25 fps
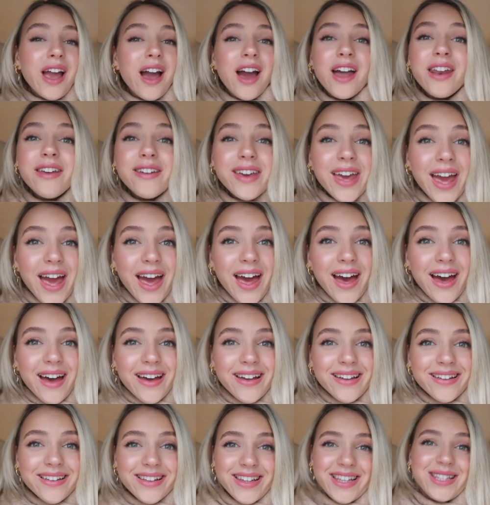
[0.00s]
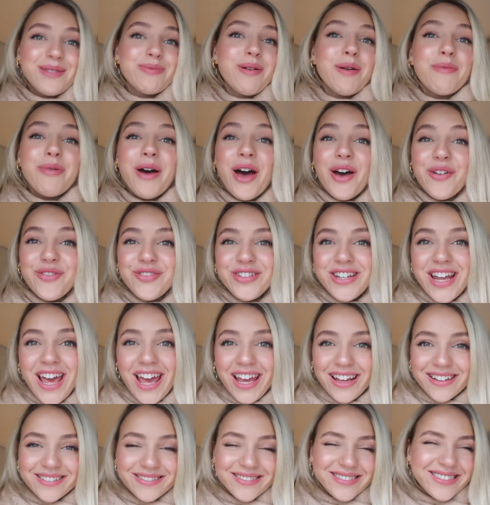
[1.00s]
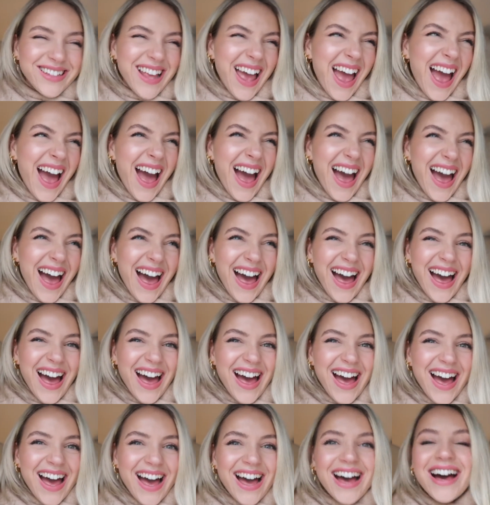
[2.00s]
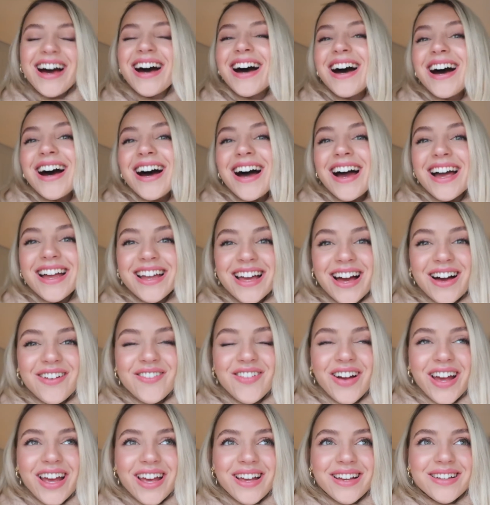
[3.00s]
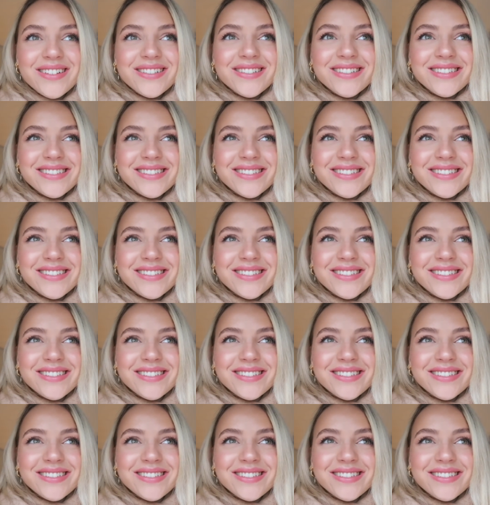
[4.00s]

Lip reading: I don't care. It's my birthday. I can't wait.